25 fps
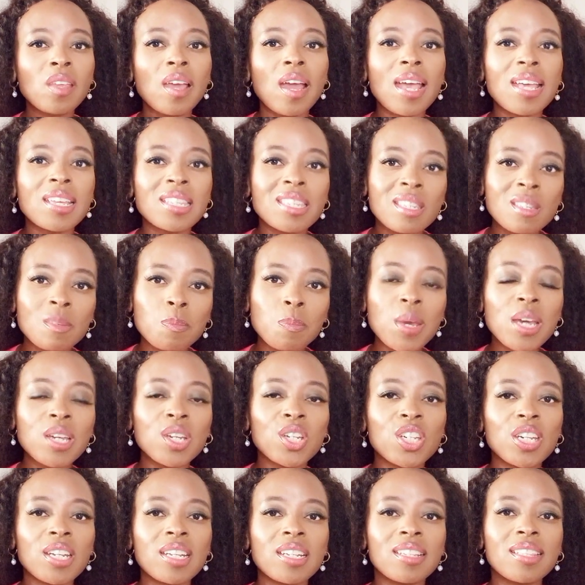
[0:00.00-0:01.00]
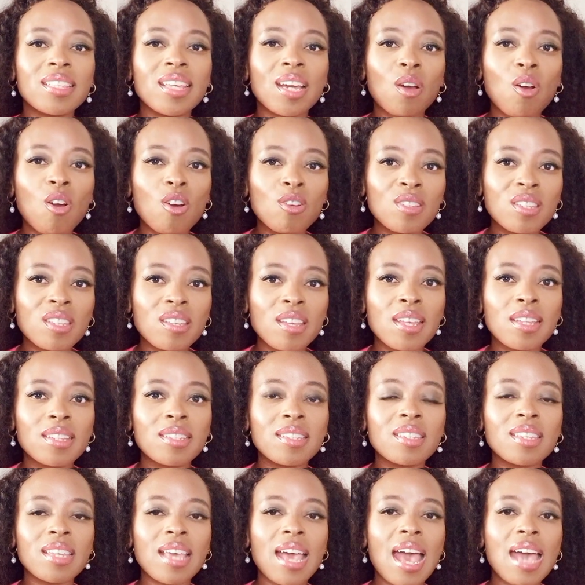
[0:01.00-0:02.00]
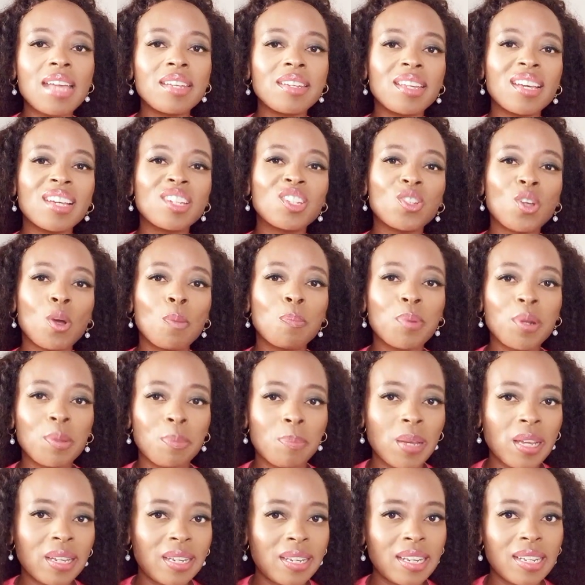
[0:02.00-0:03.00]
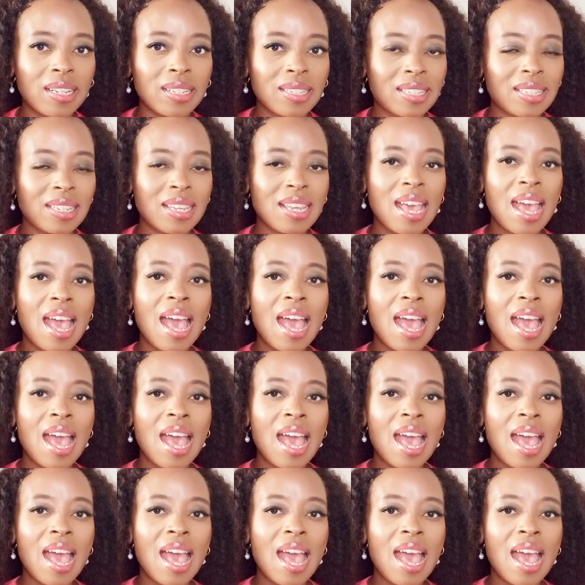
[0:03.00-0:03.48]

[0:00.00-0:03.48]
especially the content under job preparedness.